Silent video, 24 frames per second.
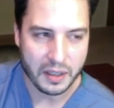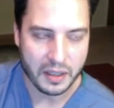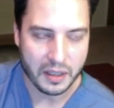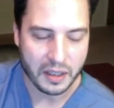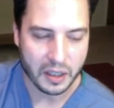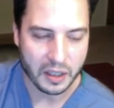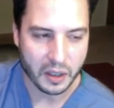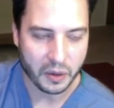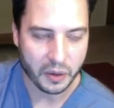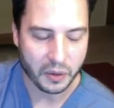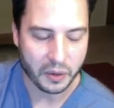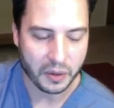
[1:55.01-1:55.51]

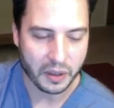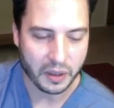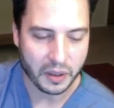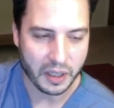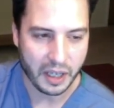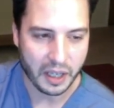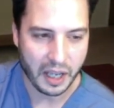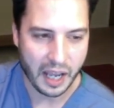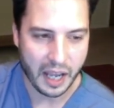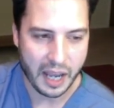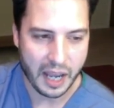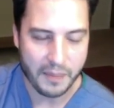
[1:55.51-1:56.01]

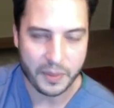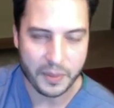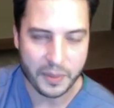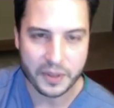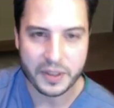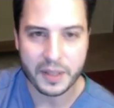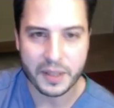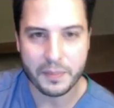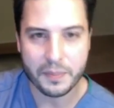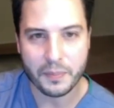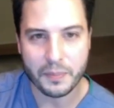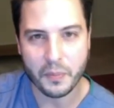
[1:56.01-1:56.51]

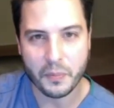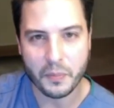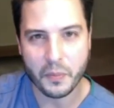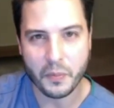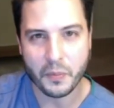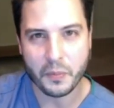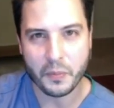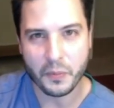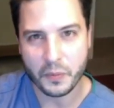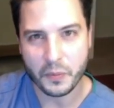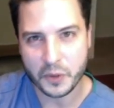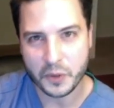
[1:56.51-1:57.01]
8%
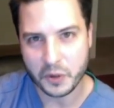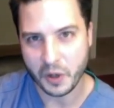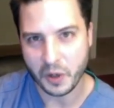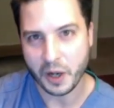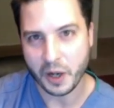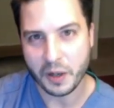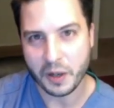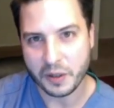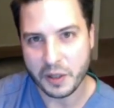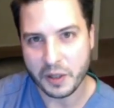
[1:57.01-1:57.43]
stronger